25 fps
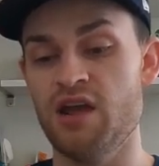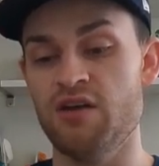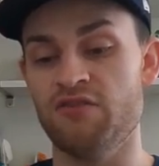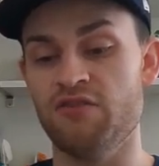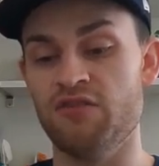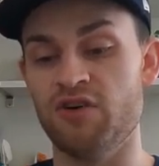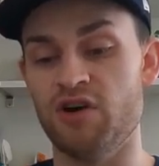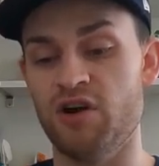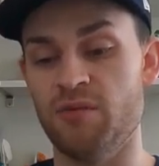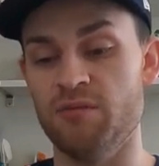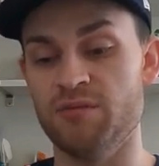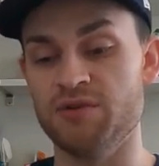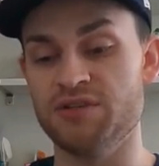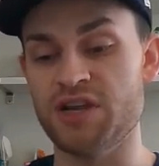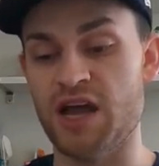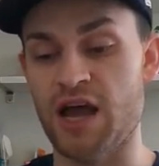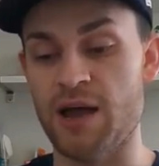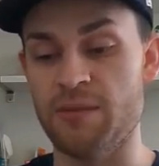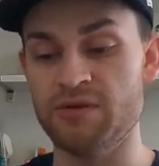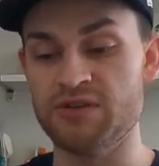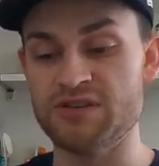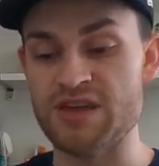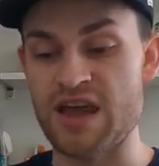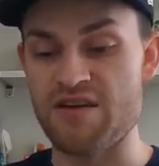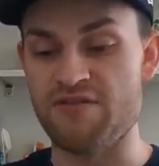from
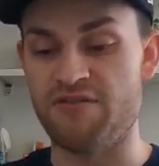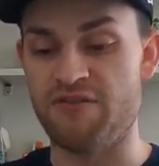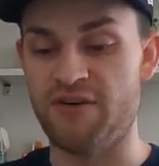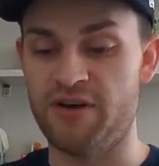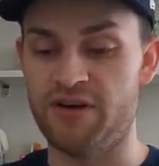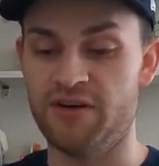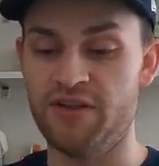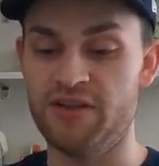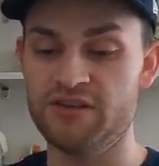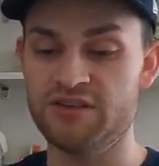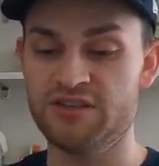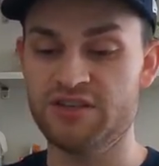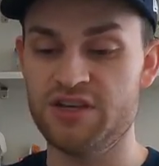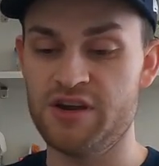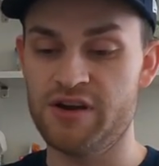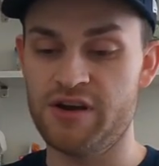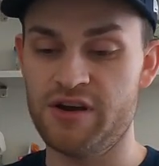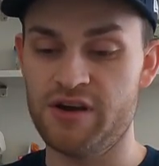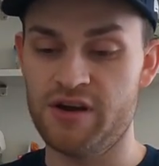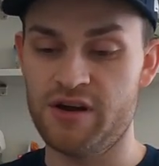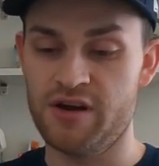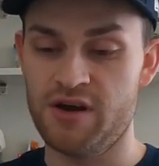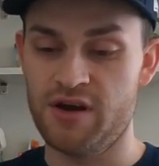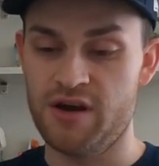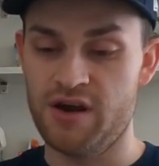Top Sapphire this
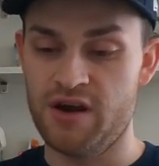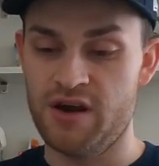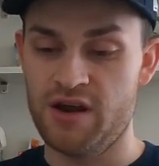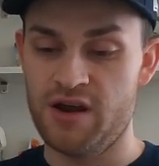year,